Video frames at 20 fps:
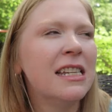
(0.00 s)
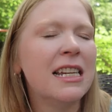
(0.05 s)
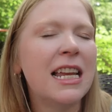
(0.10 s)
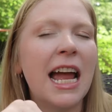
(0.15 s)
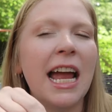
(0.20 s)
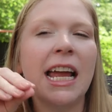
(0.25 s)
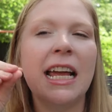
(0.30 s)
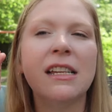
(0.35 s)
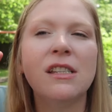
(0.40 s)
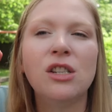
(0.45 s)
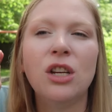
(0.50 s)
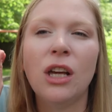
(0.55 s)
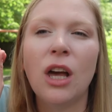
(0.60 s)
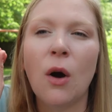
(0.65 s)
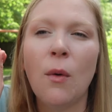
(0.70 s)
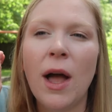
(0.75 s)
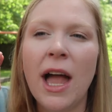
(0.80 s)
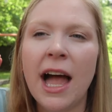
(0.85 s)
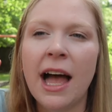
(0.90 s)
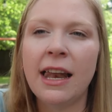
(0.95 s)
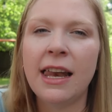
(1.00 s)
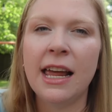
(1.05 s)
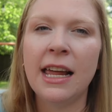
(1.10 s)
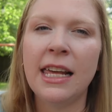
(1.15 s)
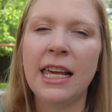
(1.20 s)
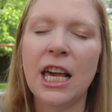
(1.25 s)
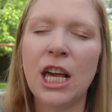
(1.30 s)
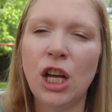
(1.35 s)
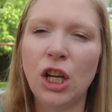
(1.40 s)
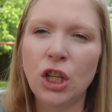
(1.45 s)
today is to go ahead and
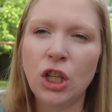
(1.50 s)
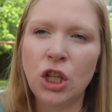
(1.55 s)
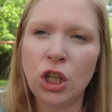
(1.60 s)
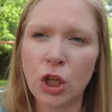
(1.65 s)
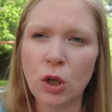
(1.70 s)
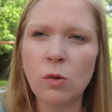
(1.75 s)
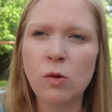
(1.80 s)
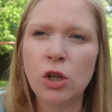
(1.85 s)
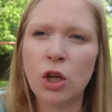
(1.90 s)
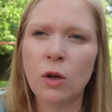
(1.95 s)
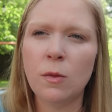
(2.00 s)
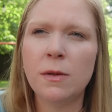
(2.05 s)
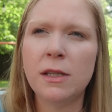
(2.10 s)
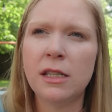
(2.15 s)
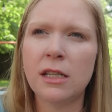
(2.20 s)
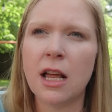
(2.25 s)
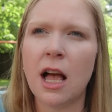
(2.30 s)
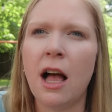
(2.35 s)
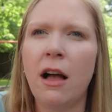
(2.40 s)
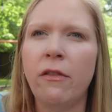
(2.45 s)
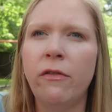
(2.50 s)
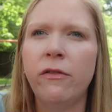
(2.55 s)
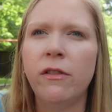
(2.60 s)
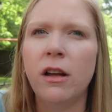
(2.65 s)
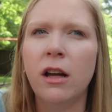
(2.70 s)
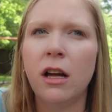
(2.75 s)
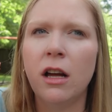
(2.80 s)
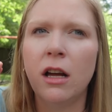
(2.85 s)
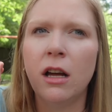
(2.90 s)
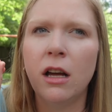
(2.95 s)
get YouTube stuff
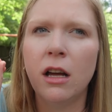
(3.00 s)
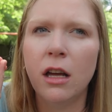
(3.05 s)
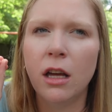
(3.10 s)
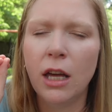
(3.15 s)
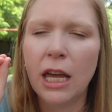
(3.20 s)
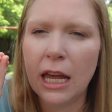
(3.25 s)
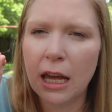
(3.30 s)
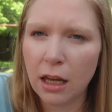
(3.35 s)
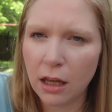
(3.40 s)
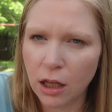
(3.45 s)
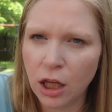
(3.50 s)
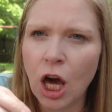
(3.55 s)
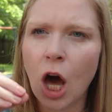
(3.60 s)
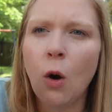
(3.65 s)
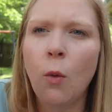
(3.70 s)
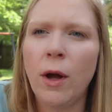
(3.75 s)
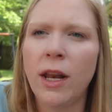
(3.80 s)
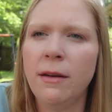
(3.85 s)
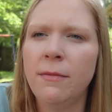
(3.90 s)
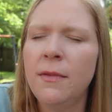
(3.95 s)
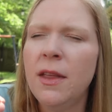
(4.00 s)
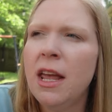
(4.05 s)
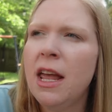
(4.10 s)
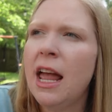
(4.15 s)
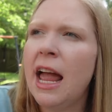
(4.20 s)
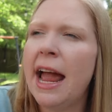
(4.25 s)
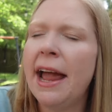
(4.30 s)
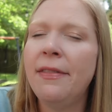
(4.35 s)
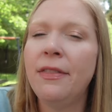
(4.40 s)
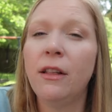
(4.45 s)
going.
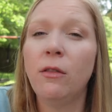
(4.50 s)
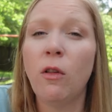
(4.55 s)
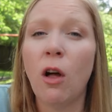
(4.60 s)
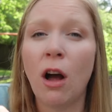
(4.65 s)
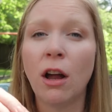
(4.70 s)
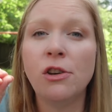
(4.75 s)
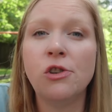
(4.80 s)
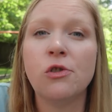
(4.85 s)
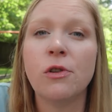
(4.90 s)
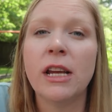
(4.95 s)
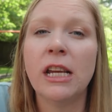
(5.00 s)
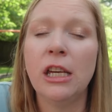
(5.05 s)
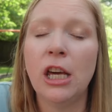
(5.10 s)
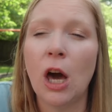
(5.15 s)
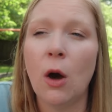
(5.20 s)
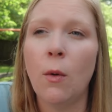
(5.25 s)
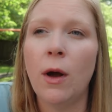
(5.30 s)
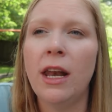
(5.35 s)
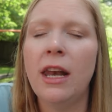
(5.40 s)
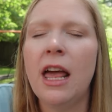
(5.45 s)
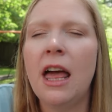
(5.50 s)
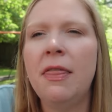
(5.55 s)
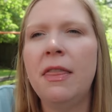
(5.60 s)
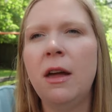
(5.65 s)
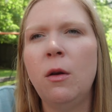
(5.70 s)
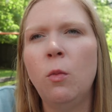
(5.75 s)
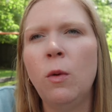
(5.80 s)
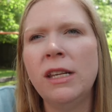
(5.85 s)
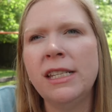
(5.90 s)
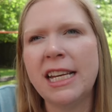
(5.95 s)
and the laundry going. And
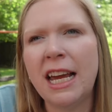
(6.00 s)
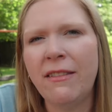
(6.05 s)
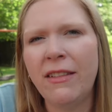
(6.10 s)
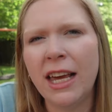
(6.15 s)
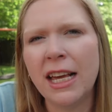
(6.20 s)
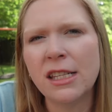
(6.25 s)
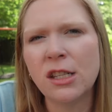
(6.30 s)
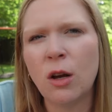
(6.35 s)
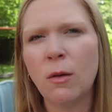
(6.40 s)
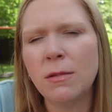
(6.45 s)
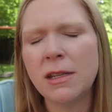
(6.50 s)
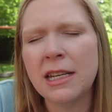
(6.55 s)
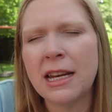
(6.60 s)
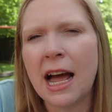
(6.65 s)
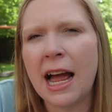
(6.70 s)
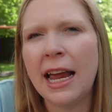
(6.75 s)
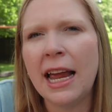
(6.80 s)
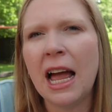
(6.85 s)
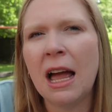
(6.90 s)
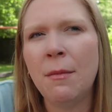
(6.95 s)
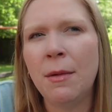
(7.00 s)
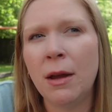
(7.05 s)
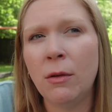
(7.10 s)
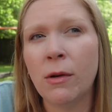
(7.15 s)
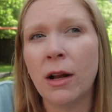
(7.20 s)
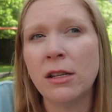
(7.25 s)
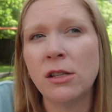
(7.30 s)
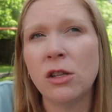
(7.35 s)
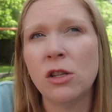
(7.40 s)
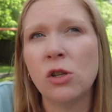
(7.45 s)
then when David gets home tonight, I may
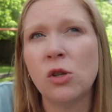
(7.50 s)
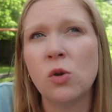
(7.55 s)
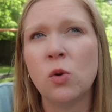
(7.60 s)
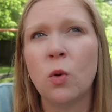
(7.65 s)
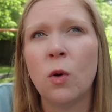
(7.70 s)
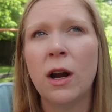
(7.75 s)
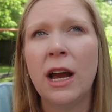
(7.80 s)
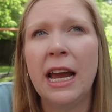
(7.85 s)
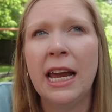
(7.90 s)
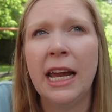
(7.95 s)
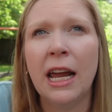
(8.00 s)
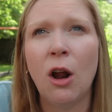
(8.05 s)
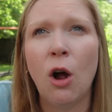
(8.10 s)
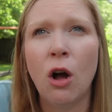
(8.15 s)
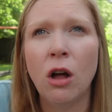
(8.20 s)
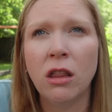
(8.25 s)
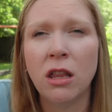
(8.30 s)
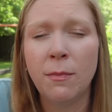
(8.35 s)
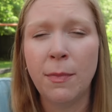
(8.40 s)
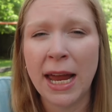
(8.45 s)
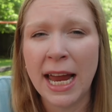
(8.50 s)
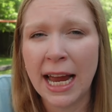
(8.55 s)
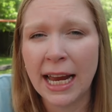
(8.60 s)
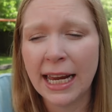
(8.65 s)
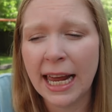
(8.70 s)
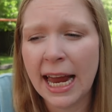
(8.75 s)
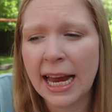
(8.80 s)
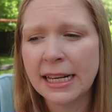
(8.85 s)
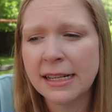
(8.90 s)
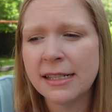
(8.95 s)
run to the store and get all the
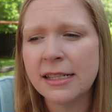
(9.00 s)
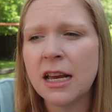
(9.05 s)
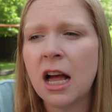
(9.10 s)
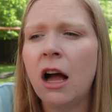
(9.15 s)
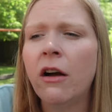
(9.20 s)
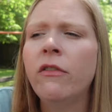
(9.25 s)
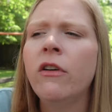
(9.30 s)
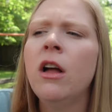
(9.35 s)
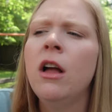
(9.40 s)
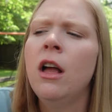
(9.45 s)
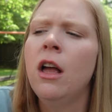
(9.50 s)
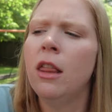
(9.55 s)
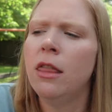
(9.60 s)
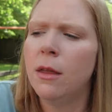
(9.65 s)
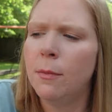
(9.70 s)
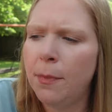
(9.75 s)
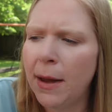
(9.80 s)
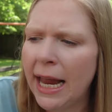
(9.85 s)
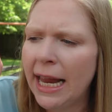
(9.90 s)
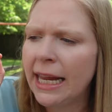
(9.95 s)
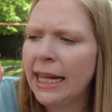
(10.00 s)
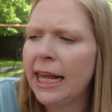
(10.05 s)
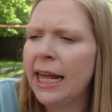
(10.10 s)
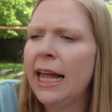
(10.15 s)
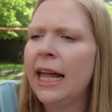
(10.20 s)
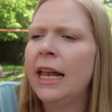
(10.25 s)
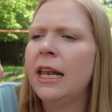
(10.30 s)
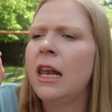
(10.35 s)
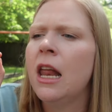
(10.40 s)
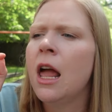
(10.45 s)
pancake stuff, the
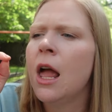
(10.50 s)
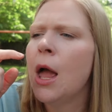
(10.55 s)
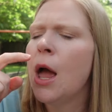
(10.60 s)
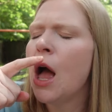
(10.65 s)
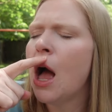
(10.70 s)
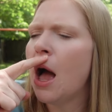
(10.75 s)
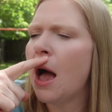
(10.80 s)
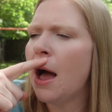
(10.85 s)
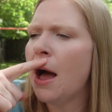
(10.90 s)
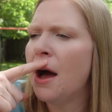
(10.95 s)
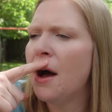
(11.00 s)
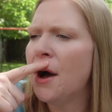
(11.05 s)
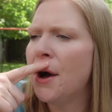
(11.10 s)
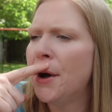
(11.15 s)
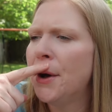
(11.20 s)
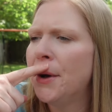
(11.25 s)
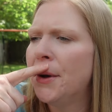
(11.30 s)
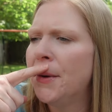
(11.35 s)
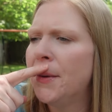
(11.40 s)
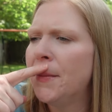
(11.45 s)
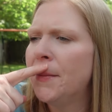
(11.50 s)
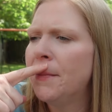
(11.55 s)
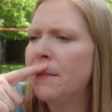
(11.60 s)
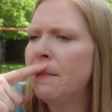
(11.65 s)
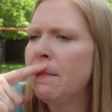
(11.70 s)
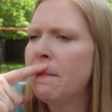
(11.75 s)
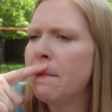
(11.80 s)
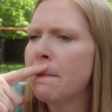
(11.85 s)
bacon, um,